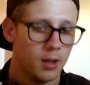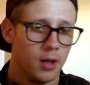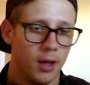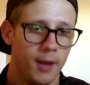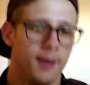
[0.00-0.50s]

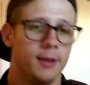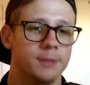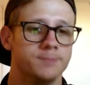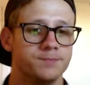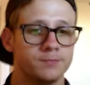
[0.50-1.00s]

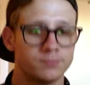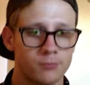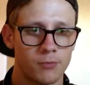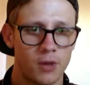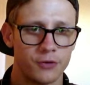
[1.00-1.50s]

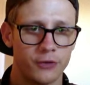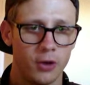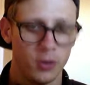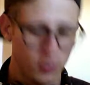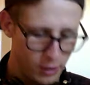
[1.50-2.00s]
So